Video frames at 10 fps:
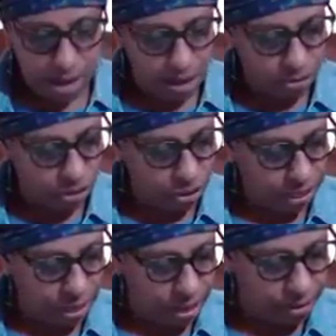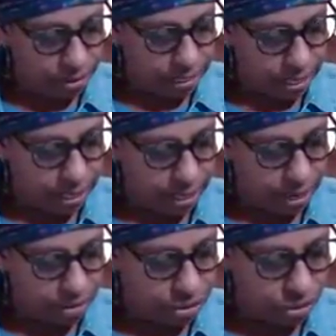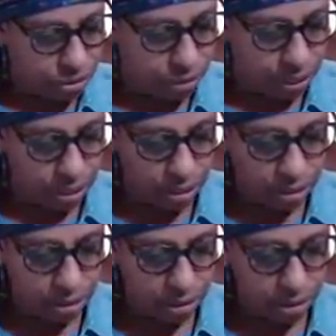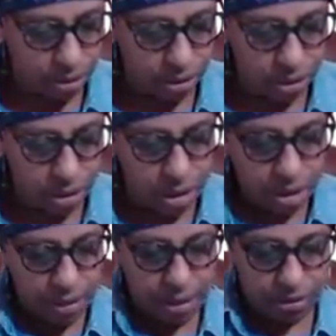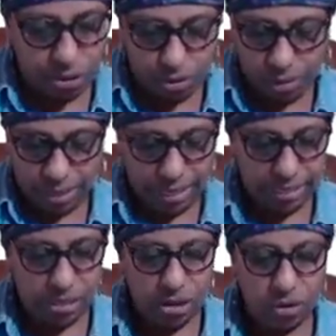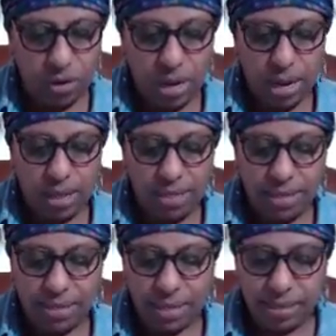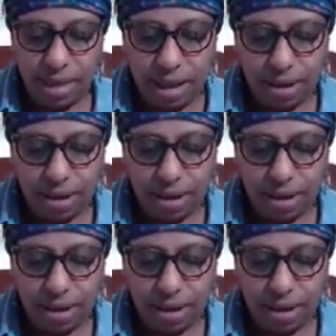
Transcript: I'll show you the other technique I was doing. I think I'll do it with this stone. This is